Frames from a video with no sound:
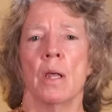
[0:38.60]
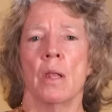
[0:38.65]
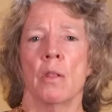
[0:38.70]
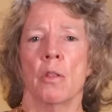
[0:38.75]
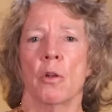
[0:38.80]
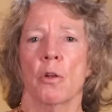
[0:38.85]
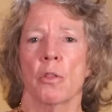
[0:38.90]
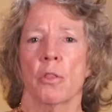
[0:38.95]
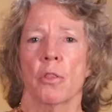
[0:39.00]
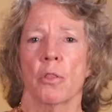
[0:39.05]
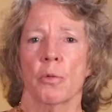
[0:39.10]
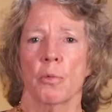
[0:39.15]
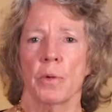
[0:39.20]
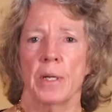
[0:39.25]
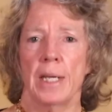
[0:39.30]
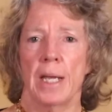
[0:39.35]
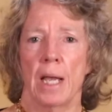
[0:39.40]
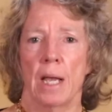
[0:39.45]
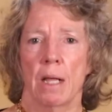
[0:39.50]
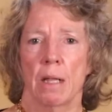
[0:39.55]
There are
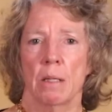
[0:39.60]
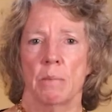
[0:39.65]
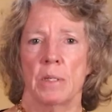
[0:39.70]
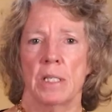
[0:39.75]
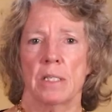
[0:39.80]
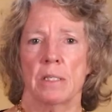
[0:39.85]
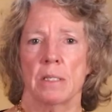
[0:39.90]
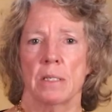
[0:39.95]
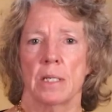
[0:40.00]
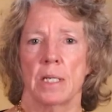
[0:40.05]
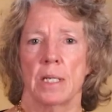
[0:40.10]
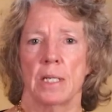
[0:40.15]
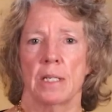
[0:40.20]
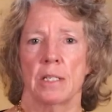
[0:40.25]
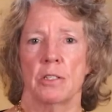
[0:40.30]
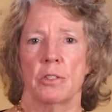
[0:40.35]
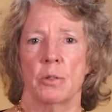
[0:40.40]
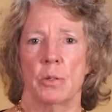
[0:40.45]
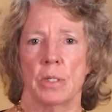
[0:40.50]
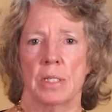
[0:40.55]
three elements
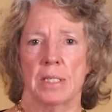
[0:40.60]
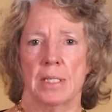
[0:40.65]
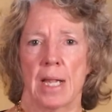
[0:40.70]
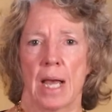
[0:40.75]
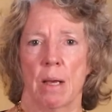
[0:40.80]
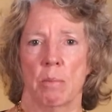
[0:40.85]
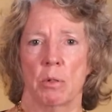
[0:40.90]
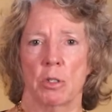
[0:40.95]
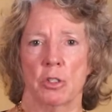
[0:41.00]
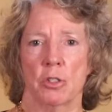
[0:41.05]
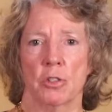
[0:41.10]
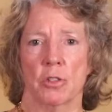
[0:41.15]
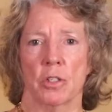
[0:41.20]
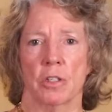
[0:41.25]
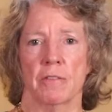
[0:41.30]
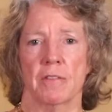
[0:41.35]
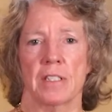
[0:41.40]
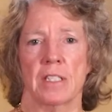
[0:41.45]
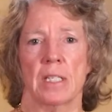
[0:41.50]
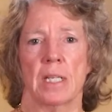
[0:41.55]
needed to establish
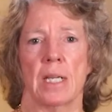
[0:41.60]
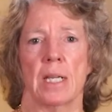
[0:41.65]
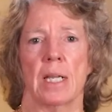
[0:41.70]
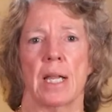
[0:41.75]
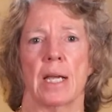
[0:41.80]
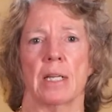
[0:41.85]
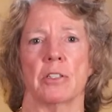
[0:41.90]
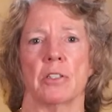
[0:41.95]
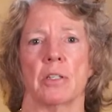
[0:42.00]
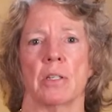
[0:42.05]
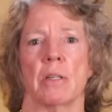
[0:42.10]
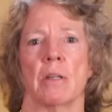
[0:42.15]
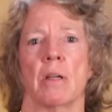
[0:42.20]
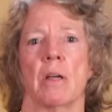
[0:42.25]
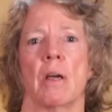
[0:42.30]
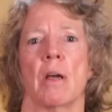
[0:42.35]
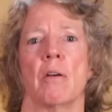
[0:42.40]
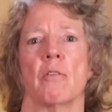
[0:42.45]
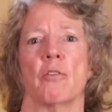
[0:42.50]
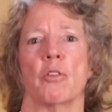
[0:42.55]
service connection
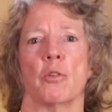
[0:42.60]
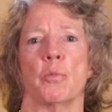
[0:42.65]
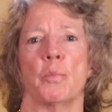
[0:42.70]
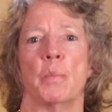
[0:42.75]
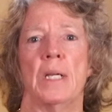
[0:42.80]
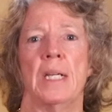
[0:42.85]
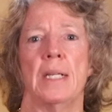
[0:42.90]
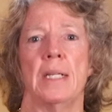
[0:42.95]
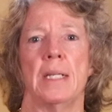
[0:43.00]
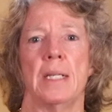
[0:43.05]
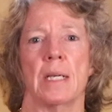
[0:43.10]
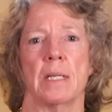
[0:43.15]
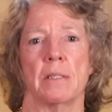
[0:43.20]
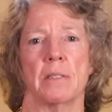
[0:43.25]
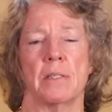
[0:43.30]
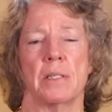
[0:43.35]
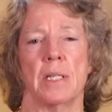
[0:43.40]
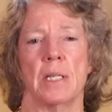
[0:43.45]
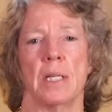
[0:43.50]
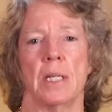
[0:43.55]
for
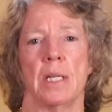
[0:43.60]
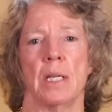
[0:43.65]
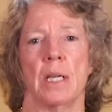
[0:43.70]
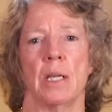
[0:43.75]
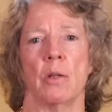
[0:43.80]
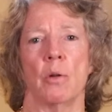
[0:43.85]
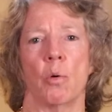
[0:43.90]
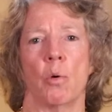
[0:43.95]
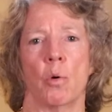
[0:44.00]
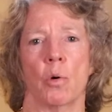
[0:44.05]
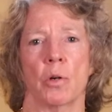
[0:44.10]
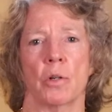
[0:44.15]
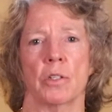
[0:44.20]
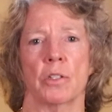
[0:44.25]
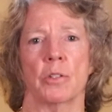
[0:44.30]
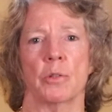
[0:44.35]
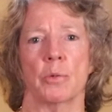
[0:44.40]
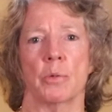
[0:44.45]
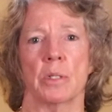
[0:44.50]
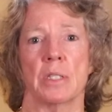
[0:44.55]
PTSD in order
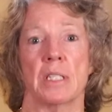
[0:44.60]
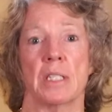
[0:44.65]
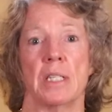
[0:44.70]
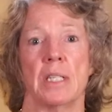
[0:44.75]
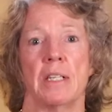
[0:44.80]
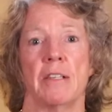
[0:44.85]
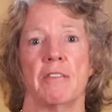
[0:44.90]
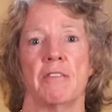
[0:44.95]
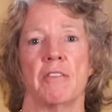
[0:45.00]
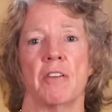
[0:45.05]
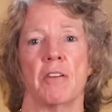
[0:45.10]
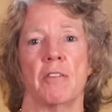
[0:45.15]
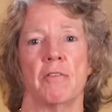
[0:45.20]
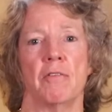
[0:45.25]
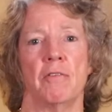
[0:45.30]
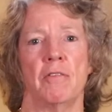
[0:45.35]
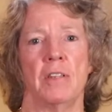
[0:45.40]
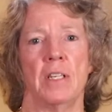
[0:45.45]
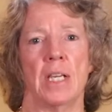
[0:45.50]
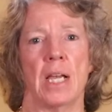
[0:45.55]
to receive
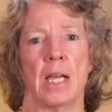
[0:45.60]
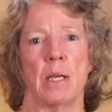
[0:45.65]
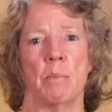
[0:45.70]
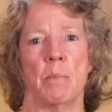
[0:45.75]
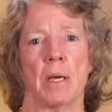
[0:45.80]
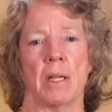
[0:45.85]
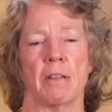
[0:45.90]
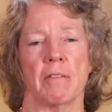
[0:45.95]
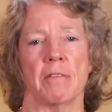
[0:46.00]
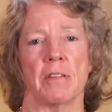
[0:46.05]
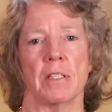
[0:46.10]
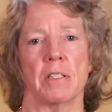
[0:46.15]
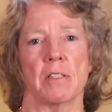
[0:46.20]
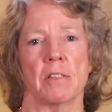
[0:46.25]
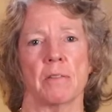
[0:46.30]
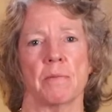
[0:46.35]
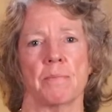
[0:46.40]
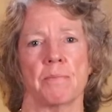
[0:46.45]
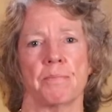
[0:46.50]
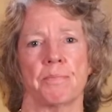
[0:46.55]
VA benefits.